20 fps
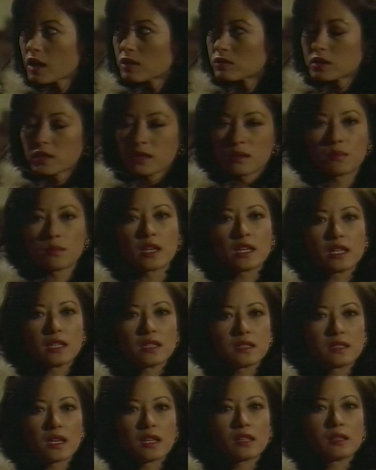counting the
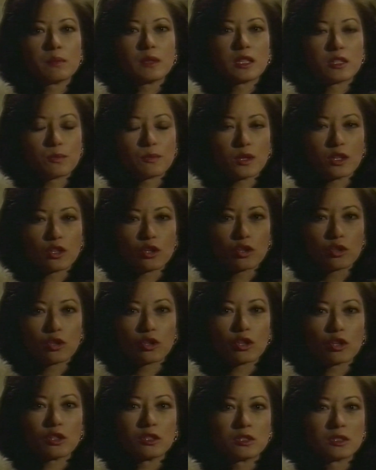money and telling me to be a good
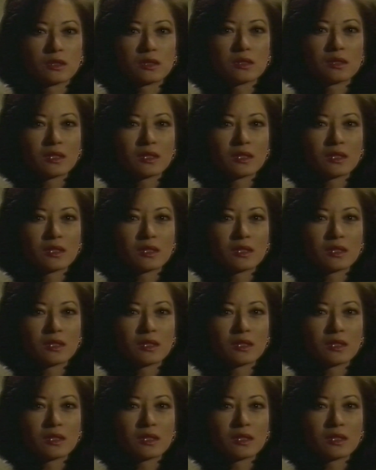girl